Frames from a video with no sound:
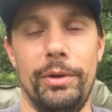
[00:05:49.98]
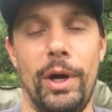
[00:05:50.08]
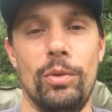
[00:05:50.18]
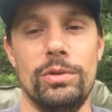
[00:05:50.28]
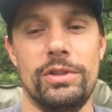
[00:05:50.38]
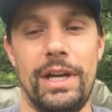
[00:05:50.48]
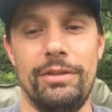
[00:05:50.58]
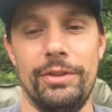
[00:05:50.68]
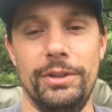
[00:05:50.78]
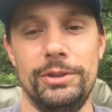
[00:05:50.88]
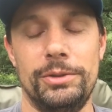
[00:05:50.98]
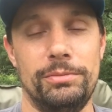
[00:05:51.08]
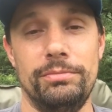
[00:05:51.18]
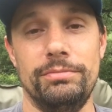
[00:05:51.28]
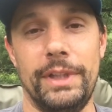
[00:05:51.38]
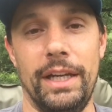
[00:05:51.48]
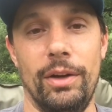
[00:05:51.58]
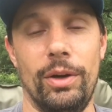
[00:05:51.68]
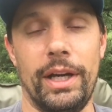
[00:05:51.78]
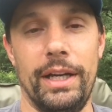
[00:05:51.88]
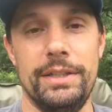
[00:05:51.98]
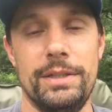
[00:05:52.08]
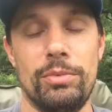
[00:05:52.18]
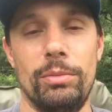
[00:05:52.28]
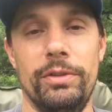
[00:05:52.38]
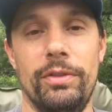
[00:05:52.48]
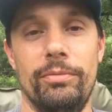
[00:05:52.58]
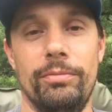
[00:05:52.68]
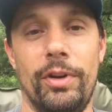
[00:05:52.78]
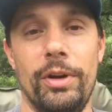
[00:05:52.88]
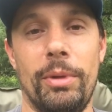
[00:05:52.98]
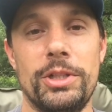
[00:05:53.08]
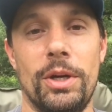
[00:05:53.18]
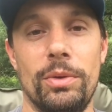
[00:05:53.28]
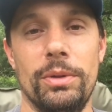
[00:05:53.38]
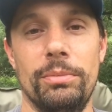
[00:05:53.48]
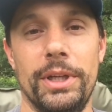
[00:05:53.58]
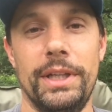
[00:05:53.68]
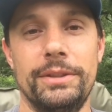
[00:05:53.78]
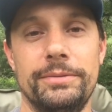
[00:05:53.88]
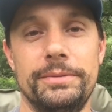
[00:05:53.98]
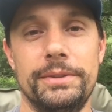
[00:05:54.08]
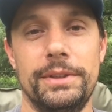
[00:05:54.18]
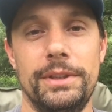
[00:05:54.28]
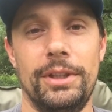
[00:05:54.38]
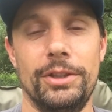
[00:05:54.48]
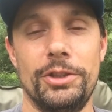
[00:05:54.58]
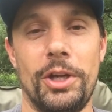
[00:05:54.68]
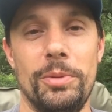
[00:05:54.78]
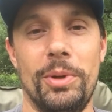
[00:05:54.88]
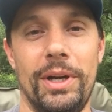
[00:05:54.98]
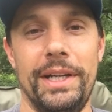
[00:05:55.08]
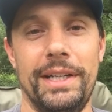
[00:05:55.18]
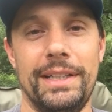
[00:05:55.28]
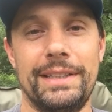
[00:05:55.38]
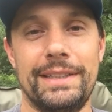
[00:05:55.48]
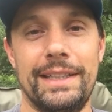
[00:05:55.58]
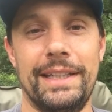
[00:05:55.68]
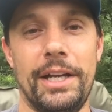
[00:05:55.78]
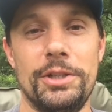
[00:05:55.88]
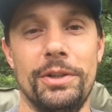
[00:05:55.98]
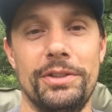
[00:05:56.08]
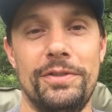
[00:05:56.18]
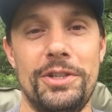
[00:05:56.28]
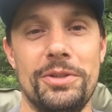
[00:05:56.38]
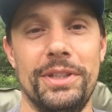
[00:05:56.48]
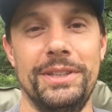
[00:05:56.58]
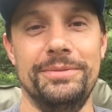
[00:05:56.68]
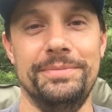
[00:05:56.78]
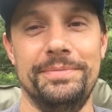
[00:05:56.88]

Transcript: old stuff that's in a lot of cases probably very much older than me. Just hope I can catch a nice fish on it.